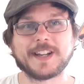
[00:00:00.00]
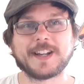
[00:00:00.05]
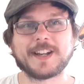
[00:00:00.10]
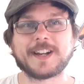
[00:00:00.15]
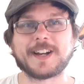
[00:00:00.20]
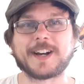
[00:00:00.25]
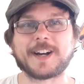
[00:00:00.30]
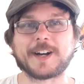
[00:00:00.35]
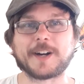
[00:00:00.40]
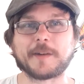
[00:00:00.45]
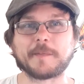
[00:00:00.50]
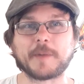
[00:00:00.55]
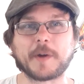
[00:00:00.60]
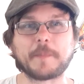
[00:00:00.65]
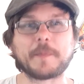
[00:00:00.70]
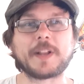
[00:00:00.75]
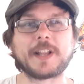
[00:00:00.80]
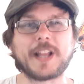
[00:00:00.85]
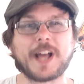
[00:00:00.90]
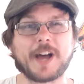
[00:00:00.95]
I'm
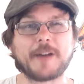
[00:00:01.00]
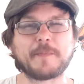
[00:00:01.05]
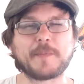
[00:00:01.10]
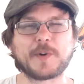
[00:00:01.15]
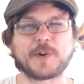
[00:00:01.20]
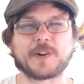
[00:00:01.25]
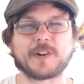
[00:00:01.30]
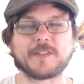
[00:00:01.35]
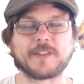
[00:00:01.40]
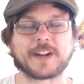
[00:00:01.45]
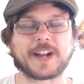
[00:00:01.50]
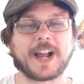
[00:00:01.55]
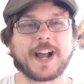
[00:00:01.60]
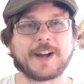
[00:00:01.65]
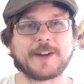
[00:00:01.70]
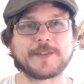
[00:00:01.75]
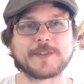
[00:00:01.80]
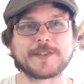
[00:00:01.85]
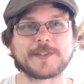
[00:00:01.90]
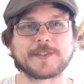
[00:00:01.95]
a lot more of a
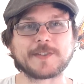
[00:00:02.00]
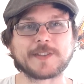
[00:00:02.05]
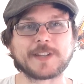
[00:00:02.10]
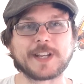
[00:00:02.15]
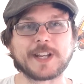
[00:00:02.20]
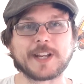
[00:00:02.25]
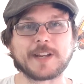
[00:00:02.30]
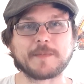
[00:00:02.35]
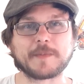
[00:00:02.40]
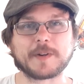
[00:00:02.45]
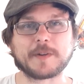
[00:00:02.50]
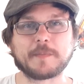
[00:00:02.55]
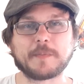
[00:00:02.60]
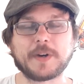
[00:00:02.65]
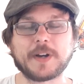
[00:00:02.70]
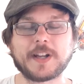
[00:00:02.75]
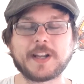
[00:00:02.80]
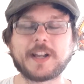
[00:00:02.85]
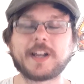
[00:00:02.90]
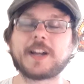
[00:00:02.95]
console gamer,
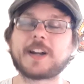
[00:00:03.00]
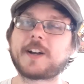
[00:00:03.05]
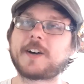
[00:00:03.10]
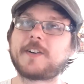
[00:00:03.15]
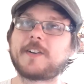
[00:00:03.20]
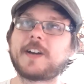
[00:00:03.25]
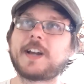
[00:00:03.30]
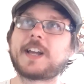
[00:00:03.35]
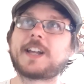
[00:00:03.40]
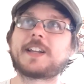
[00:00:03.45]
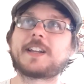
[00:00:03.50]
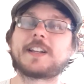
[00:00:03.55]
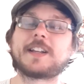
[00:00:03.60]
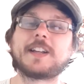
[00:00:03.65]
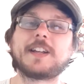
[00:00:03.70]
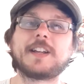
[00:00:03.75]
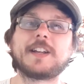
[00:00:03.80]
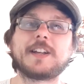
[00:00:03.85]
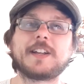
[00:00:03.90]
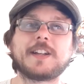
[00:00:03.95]
but
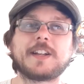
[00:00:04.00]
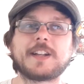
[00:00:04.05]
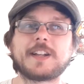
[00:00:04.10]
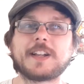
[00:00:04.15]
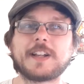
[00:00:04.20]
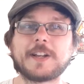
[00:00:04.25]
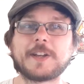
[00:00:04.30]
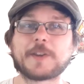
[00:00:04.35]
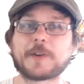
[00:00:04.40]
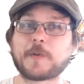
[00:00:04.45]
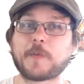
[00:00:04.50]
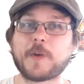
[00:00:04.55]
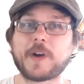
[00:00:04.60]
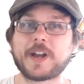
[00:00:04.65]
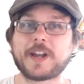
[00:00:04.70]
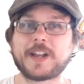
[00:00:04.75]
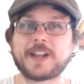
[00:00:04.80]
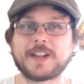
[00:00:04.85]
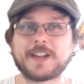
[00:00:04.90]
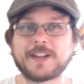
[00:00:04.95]
hey, either
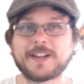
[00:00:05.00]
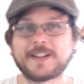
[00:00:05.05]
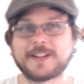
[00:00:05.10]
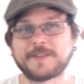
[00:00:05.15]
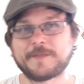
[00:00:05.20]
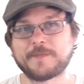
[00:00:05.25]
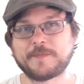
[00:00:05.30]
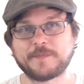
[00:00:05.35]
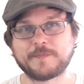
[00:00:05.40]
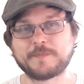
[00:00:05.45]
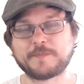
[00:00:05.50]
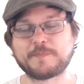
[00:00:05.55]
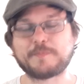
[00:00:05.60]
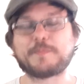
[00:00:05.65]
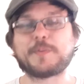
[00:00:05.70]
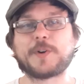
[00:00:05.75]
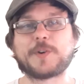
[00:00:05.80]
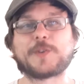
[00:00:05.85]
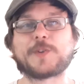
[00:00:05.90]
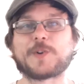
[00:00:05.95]
way,
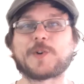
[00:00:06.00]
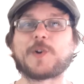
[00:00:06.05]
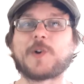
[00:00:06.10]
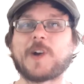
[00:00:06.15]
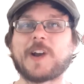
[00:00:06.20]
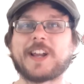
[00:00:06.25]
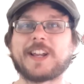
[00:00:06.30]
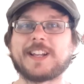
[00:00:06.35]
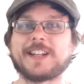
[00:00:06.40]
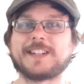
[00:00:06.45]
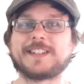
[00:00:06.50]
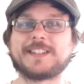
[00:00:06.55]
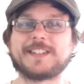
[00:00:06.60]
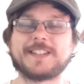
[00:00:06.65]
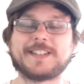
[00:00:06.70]
both are great.